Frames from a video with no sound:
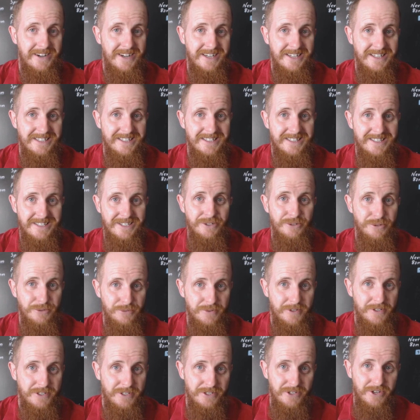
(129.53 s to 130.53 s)
I can still
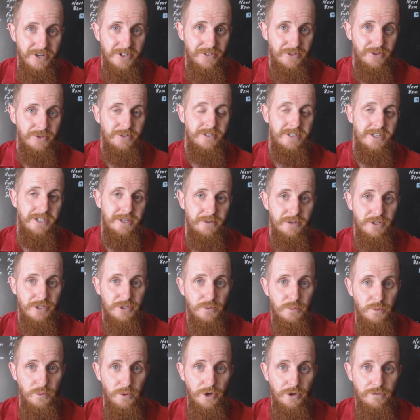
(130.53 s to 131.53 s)
recite those
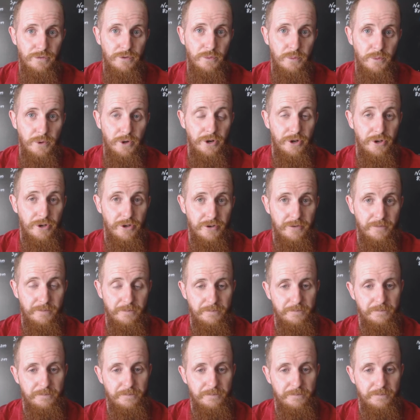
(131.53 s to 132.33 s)
lyrics word for word.